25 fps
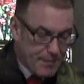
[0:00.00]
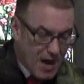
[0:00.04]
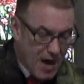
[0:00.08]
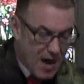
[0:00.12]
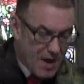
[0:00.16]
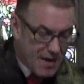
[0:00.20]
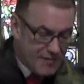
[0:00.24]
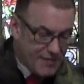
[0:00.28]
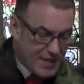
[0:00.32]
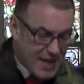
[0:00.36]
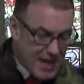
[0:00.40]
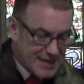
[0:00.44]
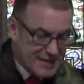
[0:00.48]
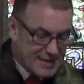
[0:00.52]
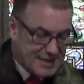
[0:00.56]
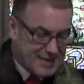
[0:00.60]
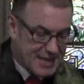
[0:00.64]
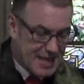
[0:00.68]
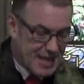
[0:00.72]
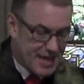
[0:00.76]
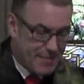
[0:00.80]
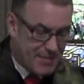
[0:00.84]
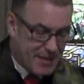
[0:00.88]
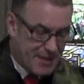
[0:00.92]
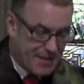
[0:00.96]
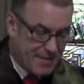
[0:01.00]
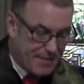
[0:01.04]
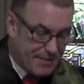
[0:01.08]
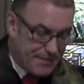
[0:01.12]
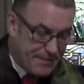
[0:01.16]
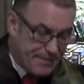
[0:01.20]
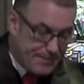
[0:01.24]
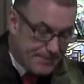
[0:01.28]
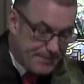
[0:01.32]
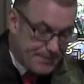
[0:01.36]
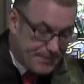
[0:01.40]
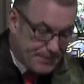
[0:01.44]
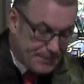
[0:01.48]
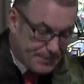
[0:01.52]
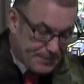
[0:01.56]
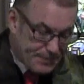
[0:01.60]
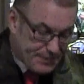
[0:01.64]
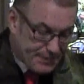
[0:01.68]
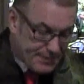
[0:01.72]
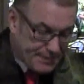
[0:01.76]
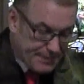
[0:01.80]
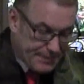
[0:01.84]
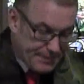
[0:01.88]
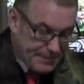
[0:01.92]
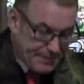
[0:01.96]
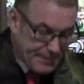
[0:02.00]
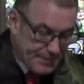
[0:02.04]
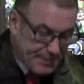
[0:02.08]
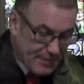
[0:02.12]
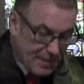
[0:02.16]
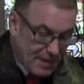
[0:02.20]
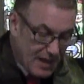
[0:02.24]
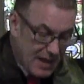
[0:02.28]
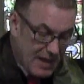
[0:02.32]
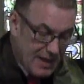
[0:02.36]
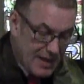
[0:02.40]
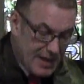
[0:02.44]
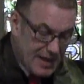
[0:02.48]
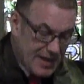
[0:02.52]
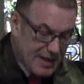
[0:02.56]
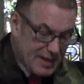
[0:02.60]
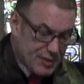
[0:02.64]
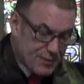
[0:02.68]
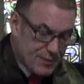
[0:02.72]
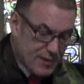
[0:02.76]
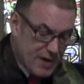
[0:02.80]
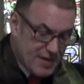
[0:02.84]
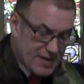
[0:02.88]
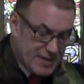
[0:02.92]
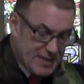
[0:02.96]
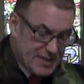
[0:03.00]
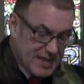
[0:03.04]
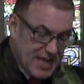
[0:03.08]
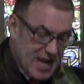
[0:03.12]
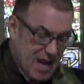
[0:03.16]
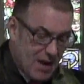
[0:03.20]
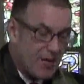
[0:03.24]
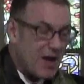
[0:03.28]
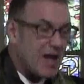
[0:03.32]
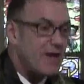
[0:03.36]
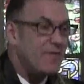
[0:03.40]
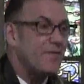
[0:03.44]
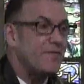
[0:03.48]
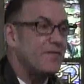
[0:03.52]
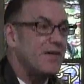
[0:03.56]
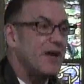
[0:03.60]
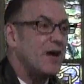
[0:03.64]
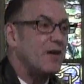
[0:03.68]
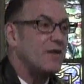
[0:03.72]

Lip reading: Part of that statement expresses how I